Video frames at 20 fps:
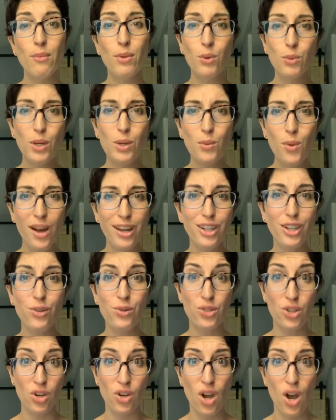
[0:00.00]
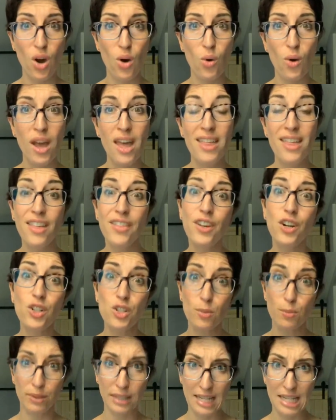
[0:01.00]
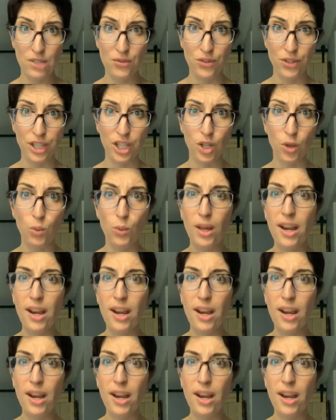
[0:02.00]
but we want you to know that there's a place for you.